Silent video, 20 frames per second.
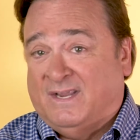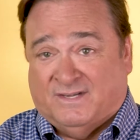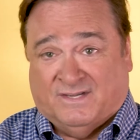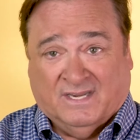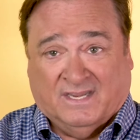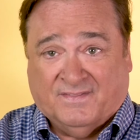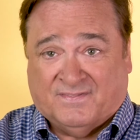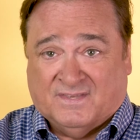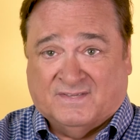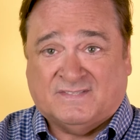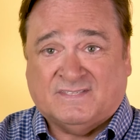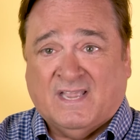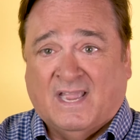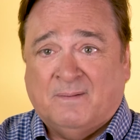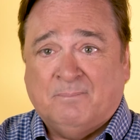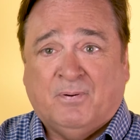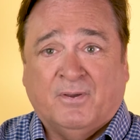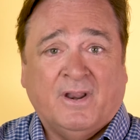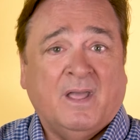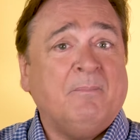To get this
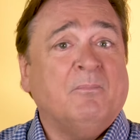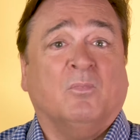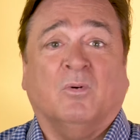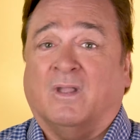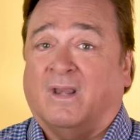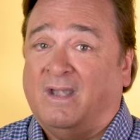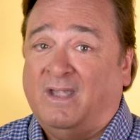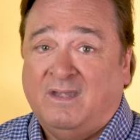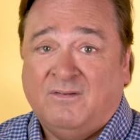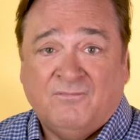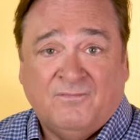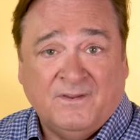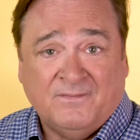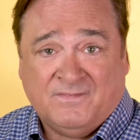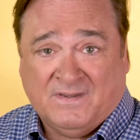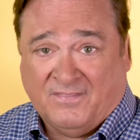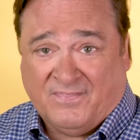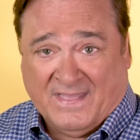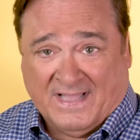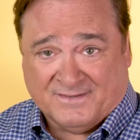sign put up, we're going to need
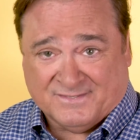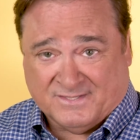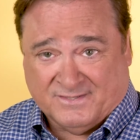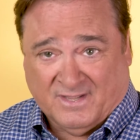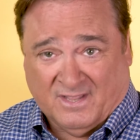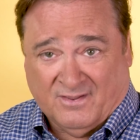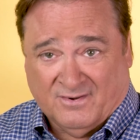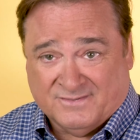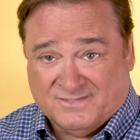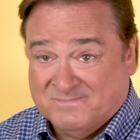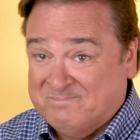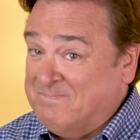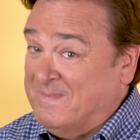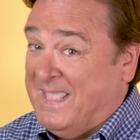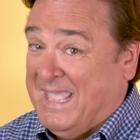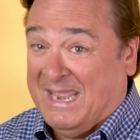fifty thousand dollars.